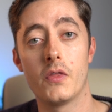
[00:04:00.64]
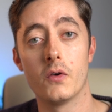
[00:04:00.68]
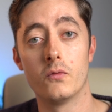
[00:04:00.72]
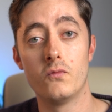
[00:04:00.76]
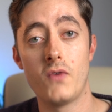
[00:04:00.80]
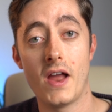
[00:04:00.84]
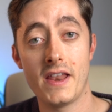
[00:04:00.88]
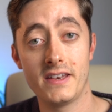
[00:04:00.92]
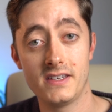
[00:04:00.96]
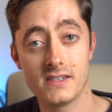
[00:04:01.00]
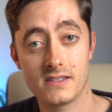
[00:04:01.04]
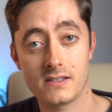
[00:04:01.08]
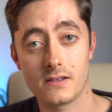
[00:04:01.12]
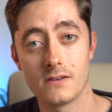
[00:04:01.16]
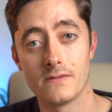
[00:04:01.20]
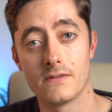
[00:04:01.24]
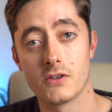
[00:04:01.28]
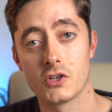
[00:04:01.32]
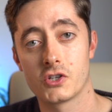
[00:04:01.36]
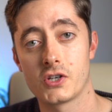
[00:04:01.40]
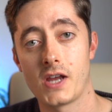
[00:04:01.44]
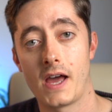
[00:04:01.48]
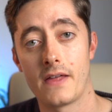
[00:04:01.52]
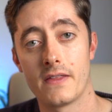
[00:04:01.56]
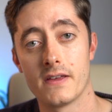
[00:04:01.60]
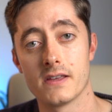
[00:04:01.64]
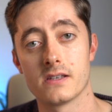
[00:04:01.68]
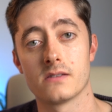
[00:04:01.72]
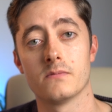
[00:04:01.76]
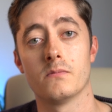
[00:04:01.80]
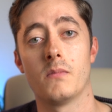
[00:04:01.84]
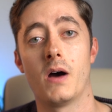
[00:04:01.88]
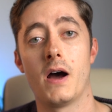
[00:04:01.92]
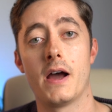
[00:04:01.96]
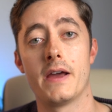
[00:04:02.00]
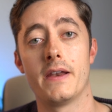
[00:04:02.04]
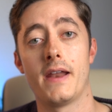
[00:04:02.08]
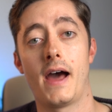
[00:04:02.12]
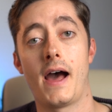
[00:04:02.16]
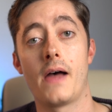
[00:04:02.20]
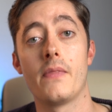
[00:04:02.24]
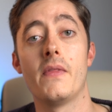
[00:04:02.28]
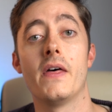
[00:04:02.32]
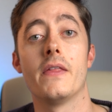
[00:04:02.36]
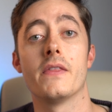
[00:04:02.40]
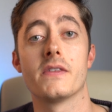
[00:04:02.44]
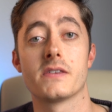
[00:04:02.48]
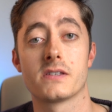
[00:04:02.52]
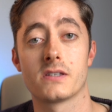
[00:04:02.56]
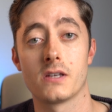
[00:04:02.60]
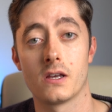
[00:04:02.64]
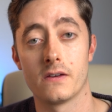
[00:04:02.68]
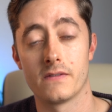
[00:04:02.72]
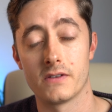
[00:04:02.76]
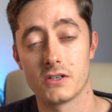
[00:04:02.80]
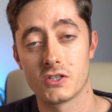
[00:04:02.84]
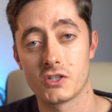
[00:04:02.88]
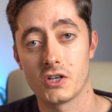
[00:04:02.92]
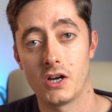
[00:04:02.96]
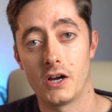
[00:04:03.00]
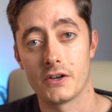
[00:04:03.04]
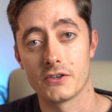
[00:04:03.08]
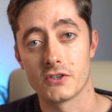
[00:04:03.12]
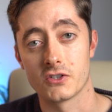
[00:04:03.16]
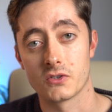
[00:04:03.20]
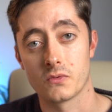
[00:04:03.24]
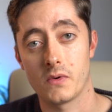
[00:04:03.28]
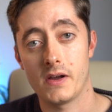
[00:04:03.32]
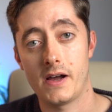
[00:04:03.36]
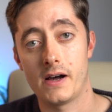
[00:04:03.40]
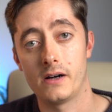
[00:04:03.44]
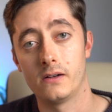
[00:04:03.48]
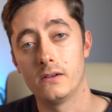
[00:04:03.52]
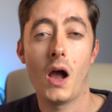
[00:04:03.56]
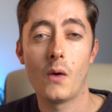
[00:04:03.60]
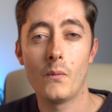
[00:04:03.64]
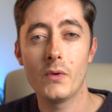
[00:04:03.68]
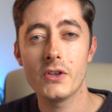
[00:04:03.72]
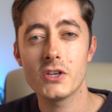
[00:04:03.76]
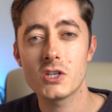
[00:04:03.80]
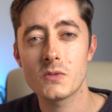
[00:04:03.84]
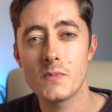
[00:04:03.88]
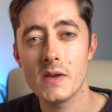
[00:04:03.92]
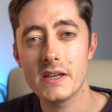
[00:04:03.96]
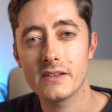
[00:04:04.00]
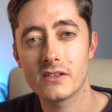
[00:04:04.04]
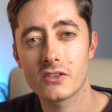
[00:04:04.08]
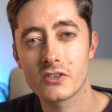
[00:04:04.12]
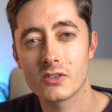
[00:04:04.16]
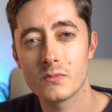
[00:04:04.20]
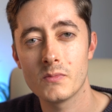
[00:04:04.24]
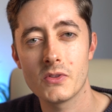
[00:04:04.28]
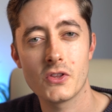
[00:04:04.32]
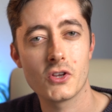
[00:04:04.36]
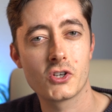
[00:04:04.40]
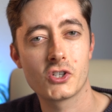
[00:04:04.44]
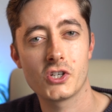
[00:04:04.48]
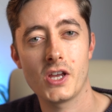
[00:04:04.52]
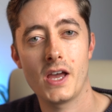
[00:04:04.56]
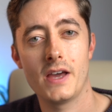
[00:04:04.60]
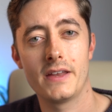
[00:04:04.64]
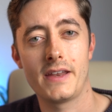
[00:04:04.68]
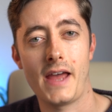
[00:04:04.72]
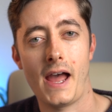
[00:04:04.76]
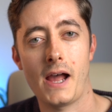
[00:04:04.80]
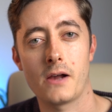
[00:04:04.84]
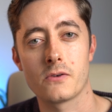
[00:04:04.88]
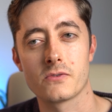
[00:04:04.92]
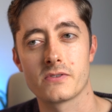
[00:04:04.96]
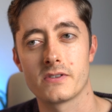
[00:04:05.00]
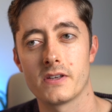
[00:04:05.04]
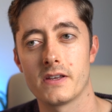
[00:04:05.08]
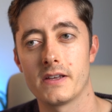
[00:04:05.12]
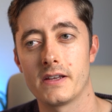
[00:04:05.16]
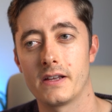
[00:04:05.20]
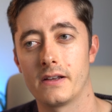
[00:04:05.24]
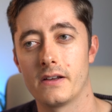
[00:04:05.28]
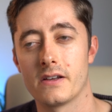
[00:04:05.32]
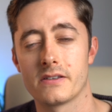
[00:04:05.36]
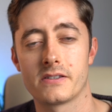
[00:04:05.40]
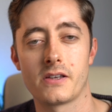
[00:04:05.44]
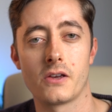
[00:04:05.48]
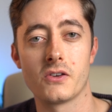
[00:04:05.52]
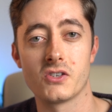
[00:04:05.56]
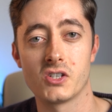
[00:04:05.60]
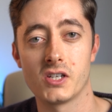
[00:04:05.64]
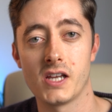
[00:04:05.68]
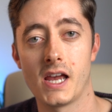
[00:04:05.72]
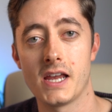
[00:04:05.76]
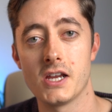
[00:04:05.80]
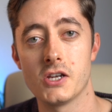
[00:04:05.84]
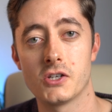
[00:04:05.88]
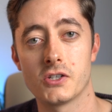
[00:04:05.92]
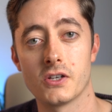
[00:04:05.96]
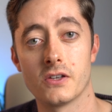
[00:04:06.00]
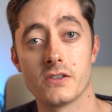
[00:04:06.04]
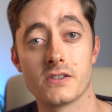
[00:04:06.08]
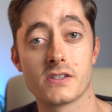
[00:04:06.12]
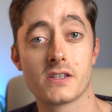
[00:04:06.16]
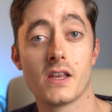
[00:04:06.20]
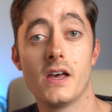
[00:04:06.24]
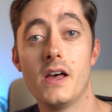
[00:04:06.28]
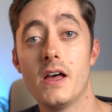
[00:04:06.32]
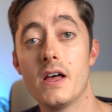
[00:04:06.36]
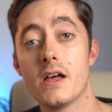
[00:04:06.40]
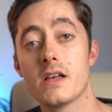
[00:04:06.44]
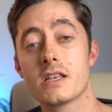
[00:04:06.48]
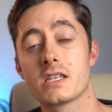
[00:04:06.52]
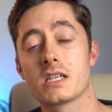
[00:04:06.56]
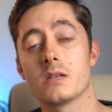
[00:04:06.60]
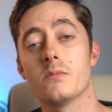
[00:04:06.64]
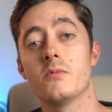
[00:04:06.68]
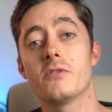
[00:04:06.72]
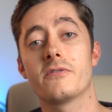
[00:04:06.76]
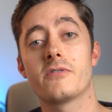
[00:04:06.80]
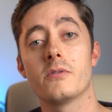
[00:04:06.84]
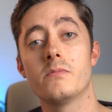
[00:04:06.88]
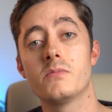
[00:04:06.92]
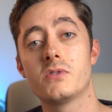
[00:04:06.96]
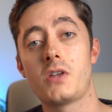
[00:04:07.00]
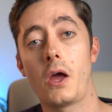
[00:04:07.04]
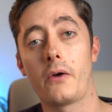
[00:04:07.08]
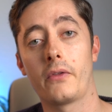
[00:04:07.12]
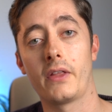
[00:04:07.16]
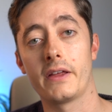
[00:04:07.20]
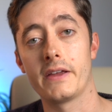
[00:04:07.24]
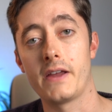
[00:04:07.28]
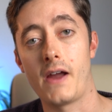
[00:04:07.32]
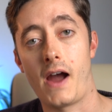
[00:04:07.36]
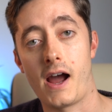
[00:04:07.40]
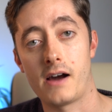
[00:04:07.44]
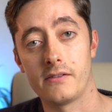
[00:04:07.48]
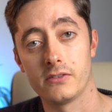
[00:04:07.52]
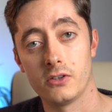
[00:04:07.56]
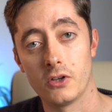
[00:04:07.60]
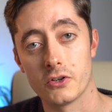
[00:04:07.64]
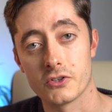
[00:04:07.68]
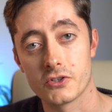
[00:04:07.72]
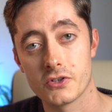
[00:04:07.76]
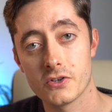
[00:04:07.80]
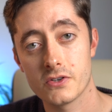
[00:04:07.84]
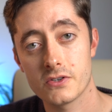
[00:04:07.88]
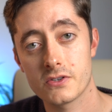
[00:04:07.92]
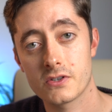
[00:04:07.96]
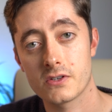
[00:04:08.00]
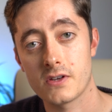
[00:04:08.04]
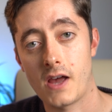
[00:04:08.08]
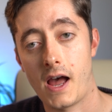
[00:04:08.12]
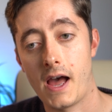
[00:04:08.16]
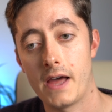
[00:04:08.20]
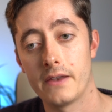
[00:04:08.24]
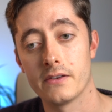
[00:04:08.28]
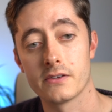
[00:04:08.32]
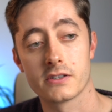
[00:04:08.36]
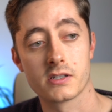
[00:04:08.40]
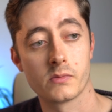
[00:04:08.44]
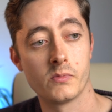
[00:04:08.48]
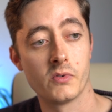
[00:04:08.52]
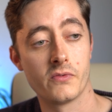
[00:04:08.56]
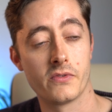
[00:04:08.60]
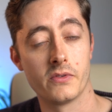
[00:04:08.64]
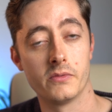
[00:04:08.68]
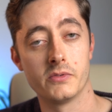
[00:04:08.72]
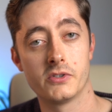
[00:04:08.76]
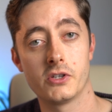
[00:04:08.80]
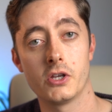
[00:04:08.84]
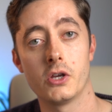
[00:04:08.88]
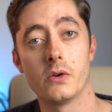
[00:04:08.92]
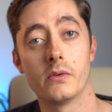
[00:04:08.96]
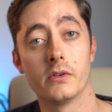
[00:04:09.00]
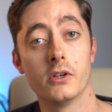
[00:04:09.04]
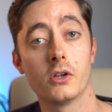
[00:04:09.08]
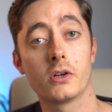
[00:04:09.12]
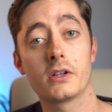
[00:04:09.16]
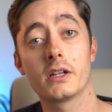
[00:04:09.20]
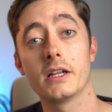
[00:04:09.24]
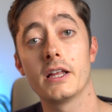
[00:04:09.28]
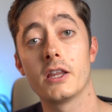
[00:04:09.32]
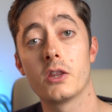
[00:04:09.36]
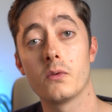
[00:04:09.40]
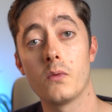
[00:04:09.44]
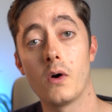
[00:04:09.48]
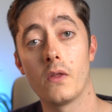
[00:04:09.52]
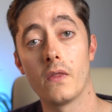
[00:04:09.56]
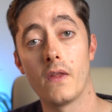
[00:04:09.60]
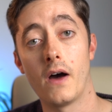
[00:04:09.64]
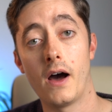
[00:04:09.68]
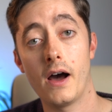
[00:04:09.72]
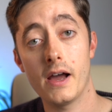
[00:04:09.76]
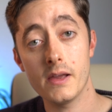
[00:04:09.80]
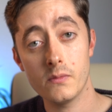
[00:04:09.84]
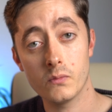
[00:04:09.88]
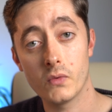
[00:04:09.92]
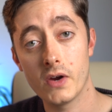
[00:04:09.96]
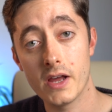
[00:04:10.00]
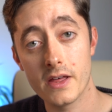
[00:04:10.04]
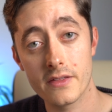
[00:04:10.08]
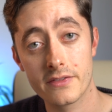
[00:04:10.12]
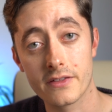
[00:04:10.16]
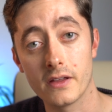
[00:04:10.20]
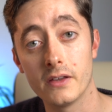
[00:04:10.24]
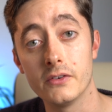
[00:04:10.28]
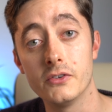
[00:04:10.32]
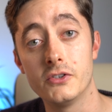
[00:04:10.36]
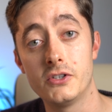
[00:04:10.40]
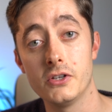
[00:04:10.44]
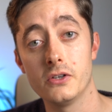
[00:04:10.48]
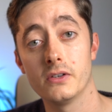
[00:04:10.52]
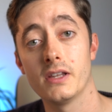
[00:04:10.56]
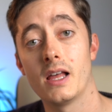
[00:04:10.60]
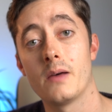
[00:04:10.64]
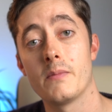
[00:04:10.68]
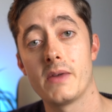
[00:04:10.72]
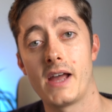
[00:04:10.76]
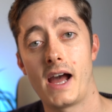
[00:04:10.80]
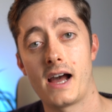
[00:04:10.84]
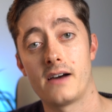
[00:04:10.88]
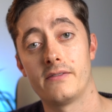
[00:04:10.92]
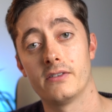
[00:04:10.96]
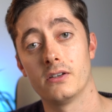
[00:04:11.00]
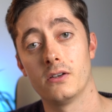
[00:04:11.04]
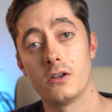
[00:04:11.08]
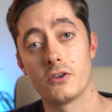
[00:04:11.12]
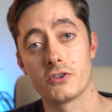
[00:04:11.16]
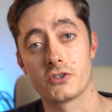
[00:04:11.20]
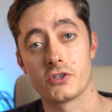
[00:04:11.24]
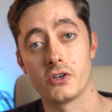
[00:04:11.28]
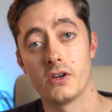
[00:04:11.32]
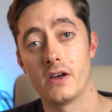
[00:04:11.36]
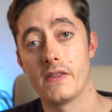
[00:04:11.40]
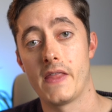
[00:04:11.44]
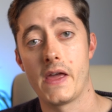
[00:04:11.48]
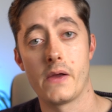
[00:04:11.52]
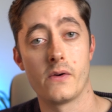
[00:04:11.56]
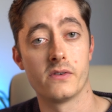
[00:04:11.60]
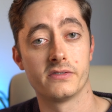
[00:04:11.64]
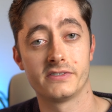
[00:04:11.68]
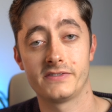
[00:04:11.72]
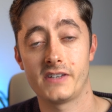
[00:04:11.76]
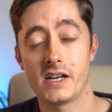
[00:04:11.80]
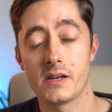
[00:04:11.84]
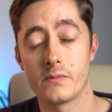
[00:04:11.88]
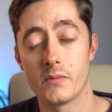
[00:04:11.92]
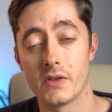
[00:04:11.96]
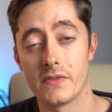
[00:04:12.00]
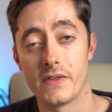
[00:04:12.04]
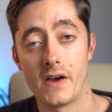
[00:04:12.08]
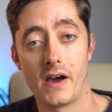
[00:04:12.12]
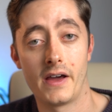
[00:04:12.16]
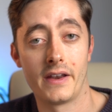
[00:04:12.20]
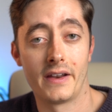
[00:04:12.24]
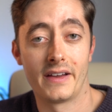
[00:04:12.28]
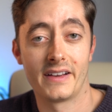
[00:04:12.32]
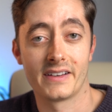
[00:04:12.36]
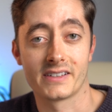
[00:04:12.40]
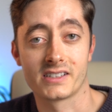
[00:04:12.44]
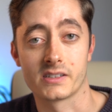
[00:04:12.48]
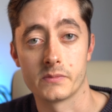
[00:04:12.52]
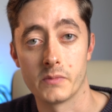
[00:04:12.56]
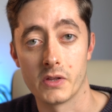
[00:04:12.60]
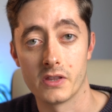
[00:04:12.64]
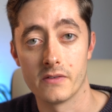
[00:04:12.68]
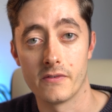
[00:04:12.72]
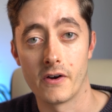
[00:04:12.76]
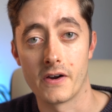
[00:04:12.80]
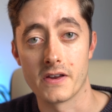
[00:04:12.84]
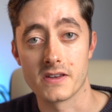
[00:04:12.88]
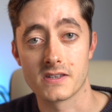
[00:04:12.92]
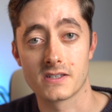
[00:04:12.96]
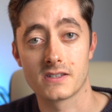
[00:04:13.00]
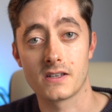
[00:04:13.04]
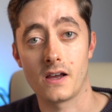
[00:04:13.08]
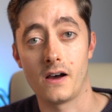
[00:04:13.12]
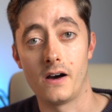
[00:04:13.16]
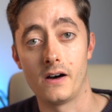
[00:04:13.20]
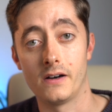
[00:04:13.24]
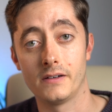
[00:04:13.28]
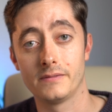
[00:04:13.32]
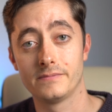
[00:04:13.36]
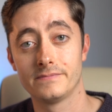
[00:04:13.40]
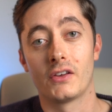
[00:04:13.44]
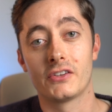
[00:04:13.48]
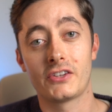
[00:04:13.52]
the rent of the share that isn't mine, and then the service charge as well. And when you speak to some of the shared housing associations, some of them don't let you have lodgers and some of them do, and luckily the one that I'm with do let me have a lodger, and they were fine with that, and I asked them at the very start.